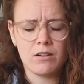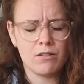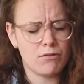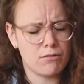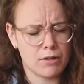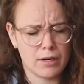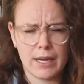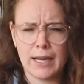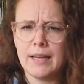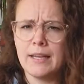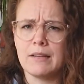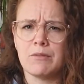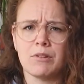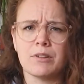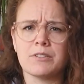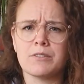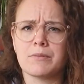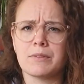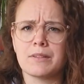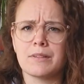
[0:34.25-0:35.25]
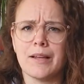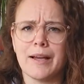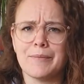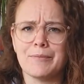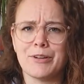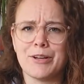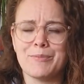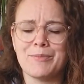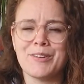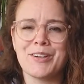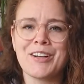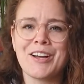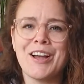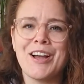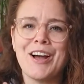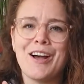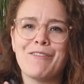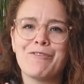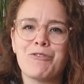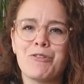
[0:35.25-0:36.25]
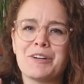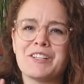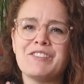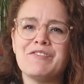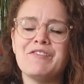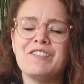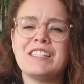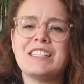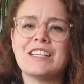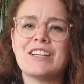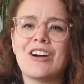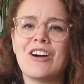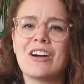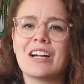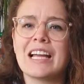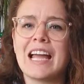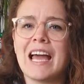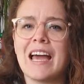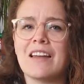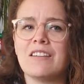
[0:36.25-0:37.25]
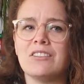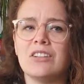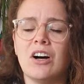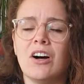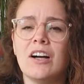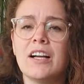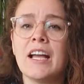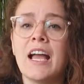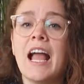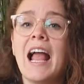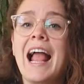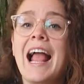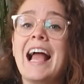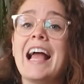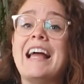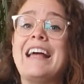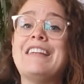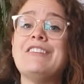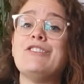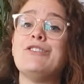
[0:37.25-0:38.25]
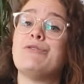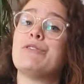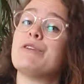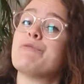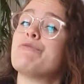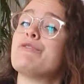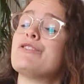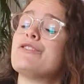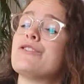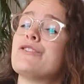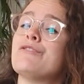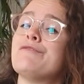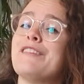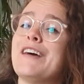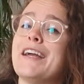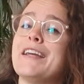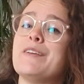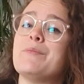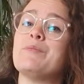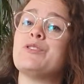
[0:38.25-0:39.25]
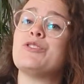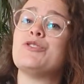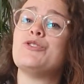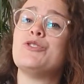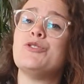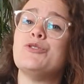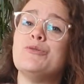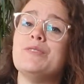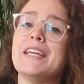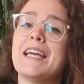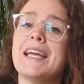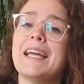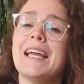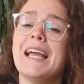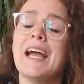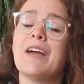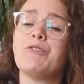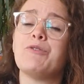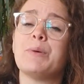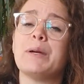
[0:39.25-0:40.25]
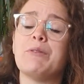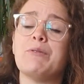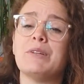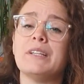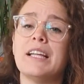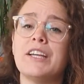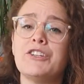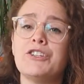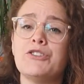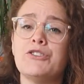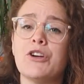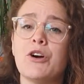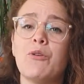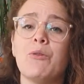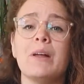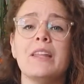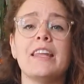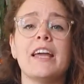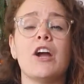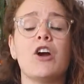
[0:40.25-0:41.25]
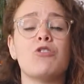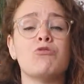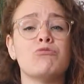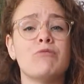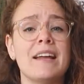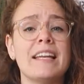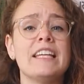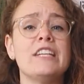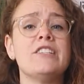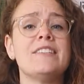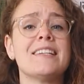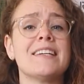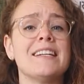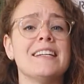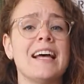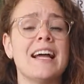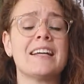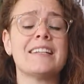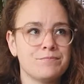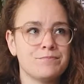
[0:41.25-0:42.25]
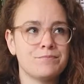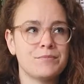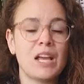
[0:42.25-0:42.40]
or any Wandsworth Library book, of course, visit our catalog and you can reserve items today and we will let you know when they are ready to collect.